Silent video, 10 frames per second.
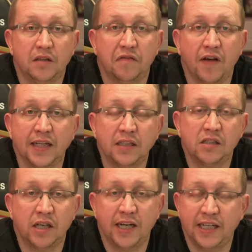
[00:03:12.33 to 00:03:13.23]

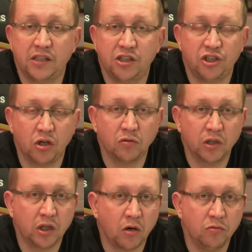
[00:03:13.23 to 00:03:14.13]
fans, and it hits his
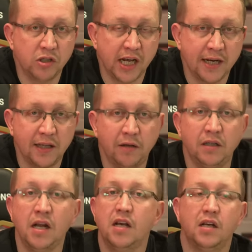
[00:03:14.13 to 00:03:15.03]
shoulder, goes in, and
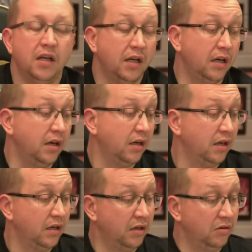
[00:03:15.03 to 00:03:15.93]

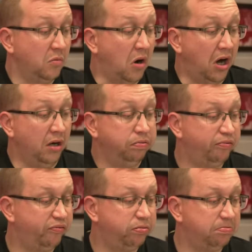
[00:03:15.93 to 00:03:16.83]
then, well,
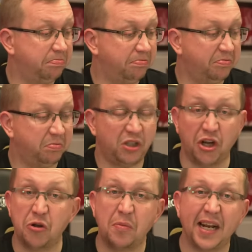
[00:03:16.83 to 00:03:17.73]

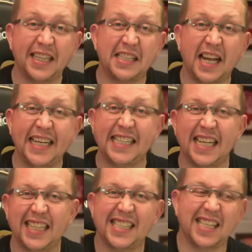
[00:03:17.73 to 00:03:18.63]
2 minutes
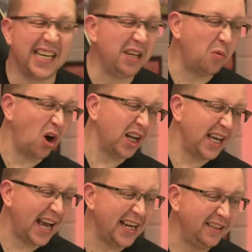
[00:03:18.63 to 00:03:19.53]
later, it's 3-1
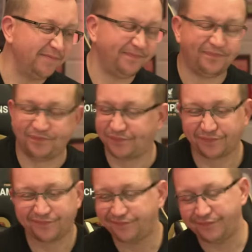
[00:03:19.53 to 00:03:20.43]
again.
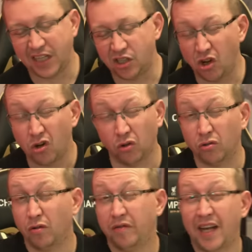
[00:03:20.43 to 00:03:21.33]
It's not good
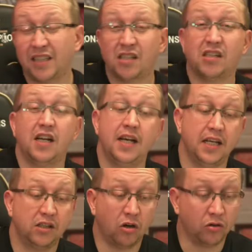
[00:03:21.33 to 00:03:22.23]
enough, lads.
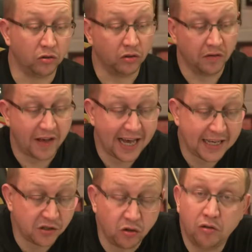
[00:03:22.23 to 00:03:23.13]
It's not good enough
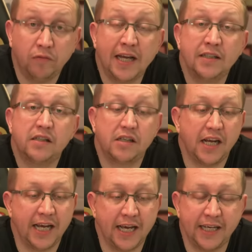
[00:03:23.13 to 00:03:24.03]
at all, Reds.
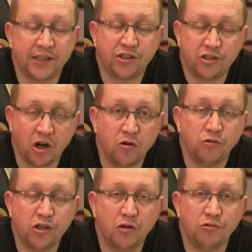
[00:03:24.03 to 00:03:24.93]
It's so,
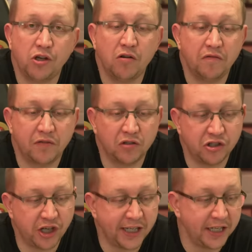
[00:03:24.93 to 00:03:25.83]
so, so
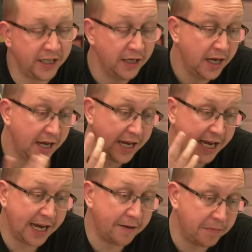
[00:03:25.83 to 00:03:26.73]
frustrating.
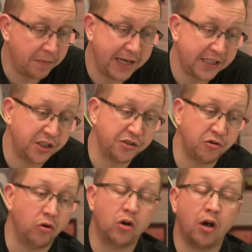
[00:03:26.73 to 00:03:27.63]
But I'm here to do
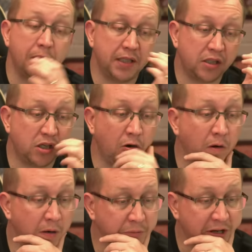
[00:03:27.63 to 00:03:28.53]
your comments,
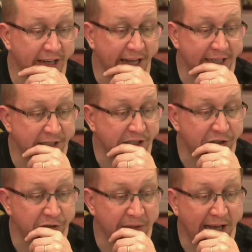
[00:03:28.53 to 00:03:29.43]
so I'm going to get
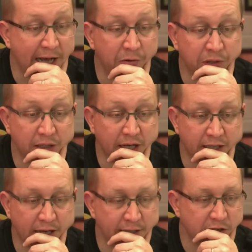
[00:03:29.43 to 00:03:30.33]
into them now
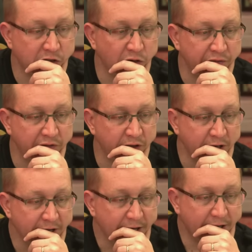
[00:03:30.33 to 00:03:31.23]
and stuff. And
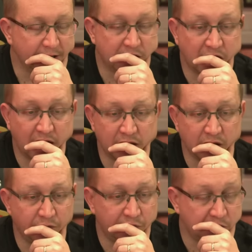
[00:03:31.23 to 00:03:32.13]
I'm going to
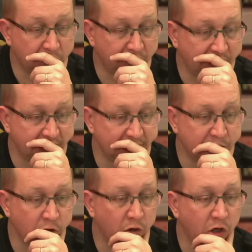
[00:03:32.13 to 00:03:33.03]
start off with some of our
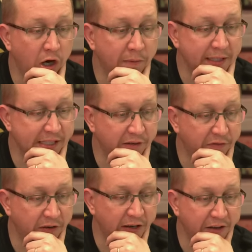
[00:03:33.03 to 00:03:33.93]
Discord comments,
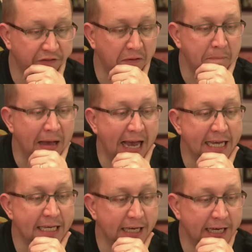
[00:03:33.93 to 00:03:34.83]
if I
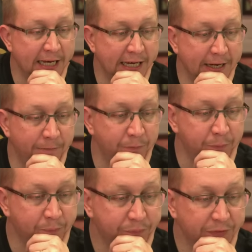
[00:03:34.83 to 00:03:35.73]
may.